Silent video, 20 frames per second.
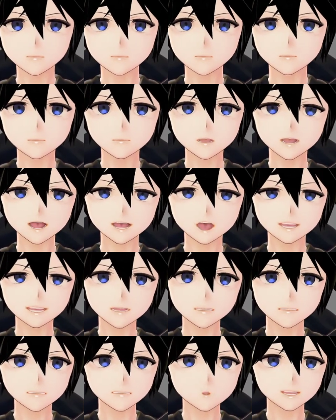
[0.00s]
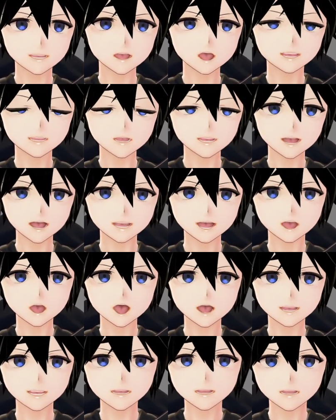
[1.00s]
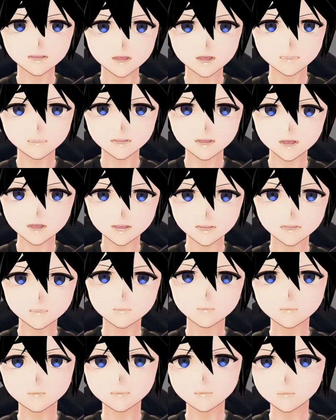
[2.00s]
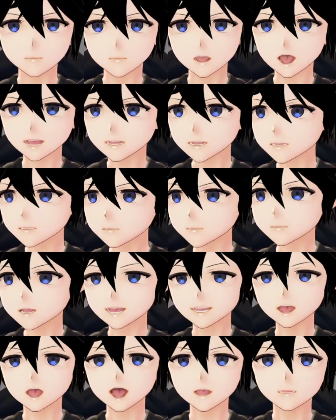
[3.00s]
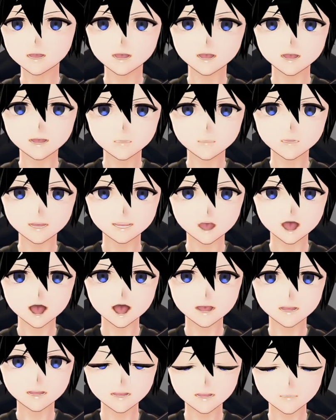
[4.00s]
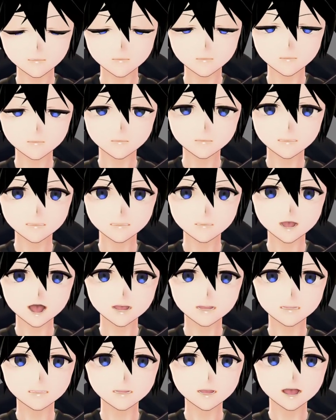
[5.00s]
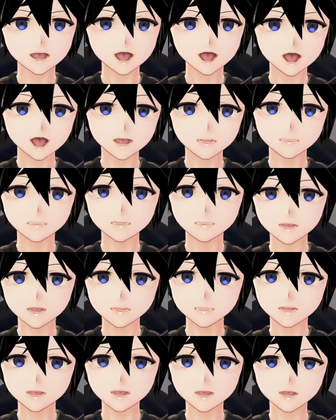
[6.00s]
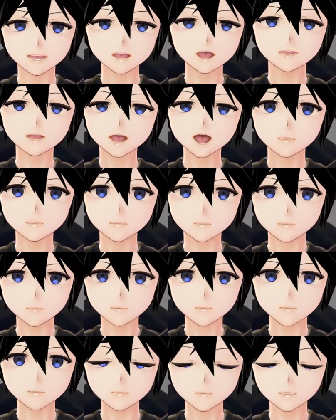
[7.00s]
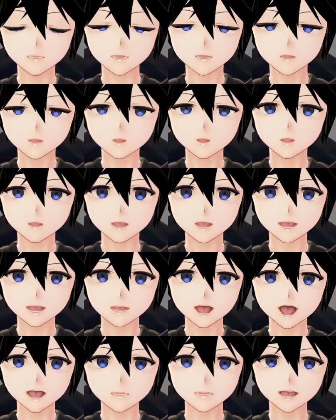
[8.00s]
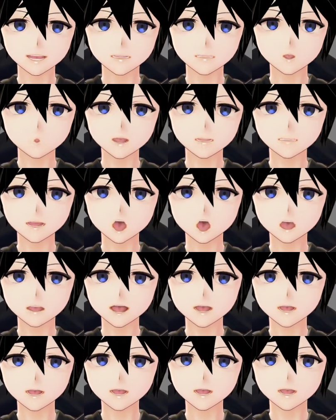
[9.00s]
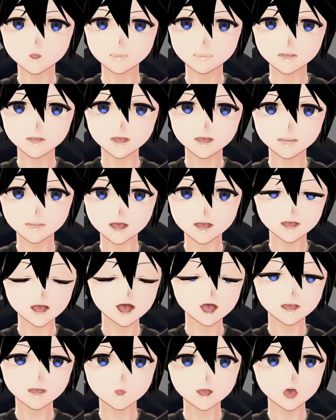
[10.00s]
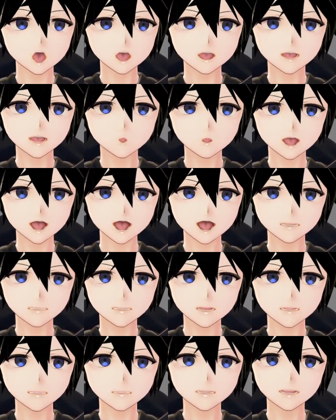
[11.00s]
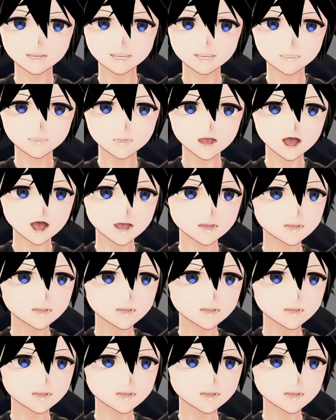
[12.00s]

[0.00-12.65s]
Because, well, if your camera is to your left, well, high above you, it might unsync the irises and assume you're looking up. And as a result, you look like you're rolling your eyes, and it's terrifying.